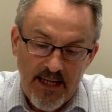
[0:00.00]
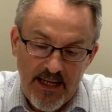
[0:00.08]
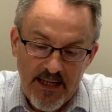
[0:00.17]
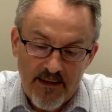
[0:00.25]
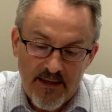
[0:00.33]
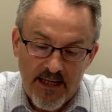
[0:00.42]

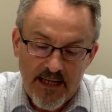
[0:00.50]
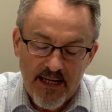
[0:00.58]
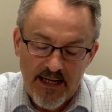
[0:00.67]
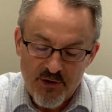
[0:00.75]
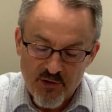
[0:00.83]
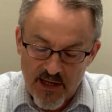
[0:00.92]
the
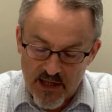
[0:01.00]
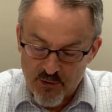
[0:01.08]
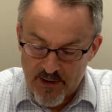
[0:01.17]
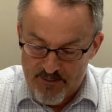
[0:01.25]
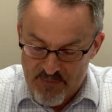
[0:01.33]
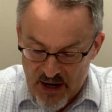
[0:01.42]

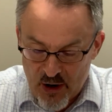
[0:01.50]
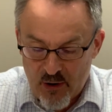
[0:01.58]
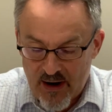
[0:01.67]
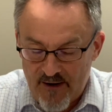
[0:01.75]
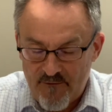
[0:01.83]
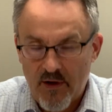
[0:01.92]
introductory
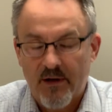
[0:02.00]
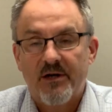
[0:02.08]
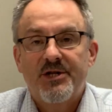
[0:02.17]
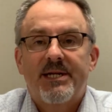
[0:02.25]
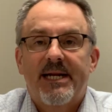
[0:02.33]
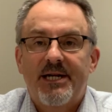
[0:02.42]
paragraph on our
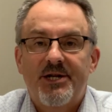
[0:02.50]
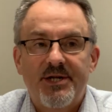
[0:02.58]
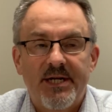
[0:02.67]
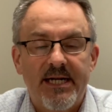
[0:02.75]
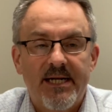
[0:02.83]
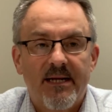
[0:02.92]
study
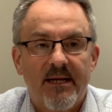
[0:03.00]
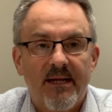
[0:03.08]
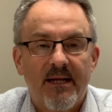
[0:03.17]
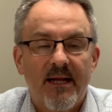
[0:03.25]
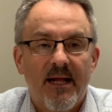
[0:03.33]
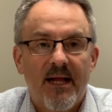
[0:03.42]
sheet
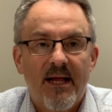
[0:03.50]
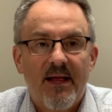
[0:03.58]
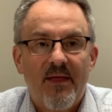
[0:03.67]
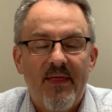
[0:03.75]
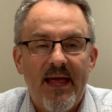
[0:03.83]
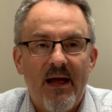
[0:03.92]

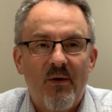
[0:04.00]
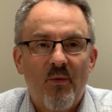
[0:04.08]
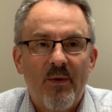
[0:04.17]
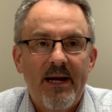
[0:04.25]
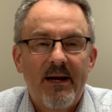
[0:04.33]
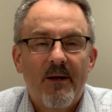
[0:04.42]
that
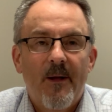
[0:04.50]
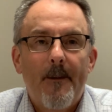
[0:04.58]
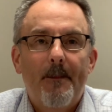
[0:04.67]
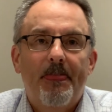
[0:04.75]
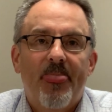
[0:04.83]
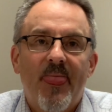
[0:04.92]
we
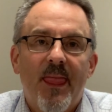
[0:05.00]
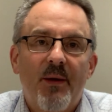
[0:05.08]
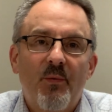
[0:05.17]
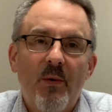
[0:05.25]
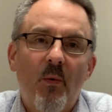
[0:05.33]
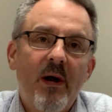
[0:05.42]

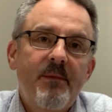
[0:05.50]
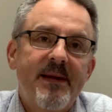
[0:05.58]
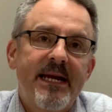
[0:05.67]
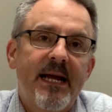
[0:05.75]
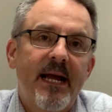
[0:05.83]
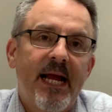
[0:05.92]
want to
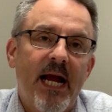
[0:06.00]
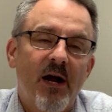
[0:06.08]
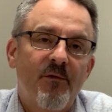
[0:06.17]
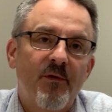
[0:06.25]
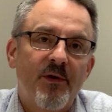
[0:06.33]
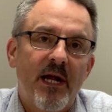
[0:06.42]
be
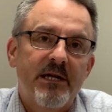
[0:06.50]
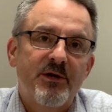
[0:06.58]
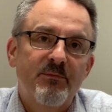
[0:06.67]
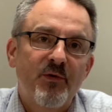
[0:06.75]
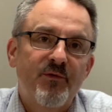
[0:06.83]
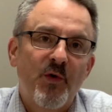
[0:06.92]
careful not to
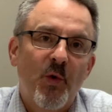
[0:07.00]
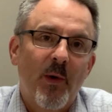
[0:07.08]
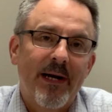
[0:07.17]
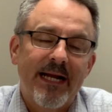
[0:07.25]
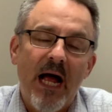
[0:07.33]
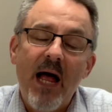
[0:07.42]
move too
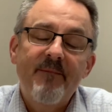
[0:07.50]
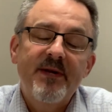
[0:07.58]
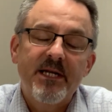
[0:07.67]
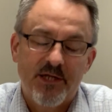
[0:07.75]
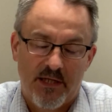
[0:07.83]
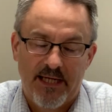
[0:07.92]
quickly.
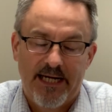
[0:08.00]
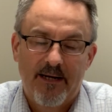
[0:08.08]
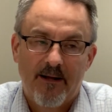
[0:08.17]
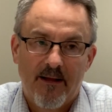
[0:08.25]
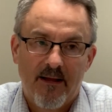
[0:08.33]
Obviously,